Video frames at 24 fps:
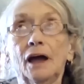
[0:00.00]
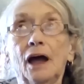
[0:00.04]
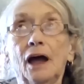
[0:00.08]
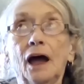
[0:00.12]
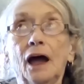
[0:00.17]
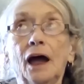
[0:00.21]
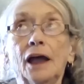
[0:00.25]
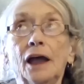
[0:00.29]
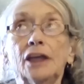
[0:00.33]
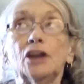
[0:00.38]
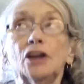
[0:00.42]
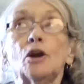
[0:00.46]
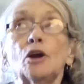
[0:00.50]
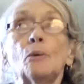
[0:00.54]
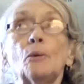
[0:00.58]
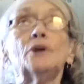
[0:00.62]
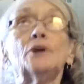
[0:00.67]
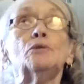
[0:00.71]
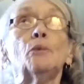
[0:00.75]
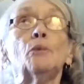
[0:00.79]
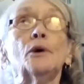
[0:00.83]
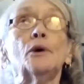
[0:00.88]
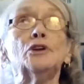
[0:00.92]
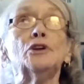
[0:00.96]

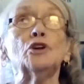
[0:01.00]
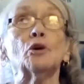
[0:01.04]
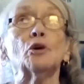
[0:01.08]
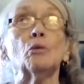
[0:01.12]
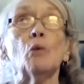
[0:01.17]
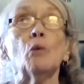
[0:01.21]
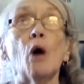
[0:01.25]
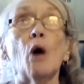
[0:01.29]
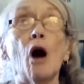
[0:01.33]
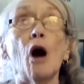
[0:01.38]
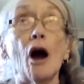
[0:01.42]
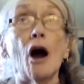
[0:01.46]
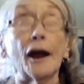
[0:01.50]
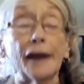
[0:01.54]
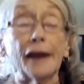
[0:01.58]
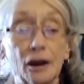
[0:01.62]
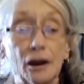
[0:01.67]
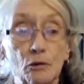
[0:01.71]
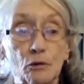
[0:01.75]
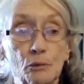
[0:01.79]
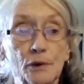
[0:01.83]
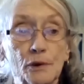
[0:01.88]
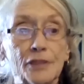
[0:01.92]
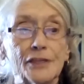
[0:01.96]
when you're
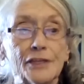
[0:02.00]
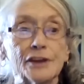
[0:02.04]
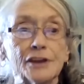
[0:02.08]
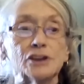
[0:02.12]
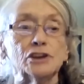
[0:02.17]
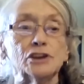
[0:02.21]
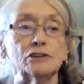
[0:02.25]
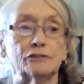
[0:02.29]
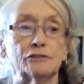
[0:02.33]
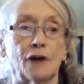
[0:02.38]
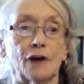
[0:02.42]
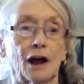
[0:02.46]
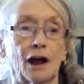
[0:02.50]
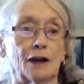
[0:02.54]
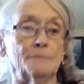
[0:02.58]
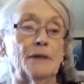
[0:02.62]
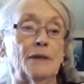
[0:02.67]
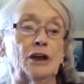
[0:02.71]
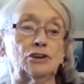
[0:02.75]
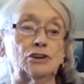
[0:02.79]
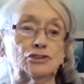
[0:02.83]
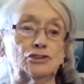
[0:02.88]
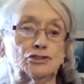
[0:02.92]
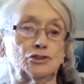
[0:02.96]
walking with it, you've got to
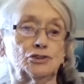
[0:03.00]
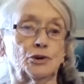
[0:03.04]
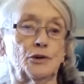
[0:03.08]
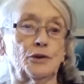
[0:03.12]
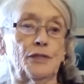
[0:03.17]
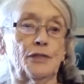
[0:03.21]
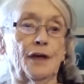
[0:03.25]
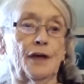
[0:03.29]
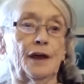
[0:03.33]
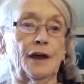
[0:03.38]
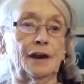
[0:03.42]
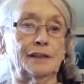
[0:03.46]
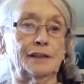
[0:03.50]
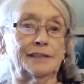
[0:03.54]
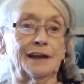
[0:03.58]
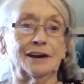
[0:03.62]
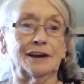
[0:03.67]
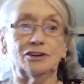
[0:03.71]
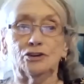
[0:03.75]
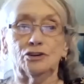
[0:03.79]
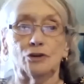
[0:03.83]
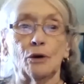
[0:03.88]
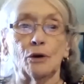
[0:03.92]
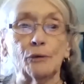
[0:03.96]
make sure that
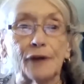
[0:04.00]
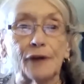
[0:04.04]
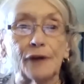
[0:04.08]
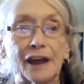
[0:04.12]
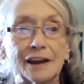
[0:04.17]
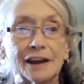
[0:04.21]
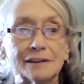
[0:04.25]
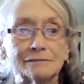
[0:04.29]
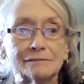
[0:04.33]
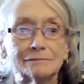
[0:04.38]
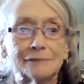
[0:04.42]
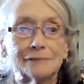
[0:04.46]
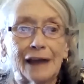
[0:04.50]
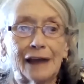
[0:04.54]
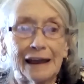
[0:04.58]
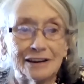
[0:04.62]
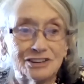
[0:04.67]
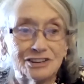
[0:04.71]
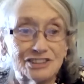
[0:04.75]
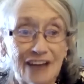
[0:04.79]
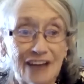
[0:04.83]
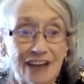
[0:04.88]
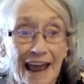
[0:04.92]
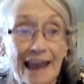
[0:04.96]
you don't get
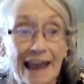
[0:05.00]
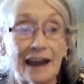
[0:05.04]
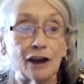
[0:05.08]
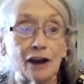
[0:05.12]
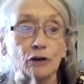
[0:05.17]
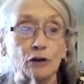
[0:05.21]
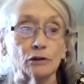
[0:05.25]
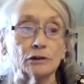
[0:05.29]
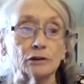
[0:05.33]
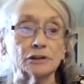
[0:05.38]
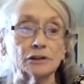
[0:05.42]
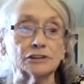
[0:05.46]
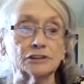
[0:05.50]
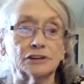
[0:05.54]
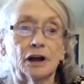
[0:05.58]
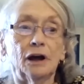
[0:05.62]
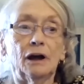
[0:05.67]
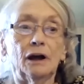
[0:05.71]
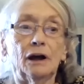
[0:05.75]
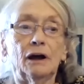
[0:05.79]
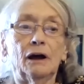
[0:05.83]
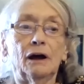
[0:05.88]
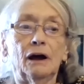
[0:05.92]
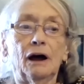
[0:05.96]
entangled.
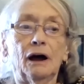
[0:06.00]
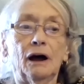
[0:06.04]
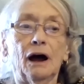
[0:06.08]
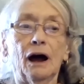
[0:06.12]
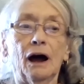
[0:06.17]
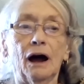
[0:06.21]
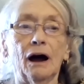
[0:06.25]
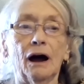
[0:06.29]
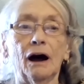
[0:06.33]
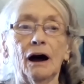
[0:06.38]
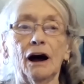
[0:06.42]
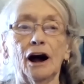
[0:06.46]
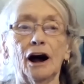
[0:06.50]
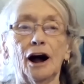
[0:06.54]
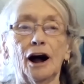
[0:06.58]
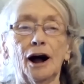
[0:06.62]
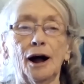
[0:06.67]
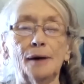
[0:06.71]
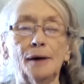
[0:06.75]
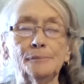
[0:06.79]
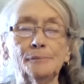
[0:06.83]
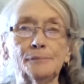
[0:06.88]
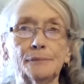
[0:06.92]
um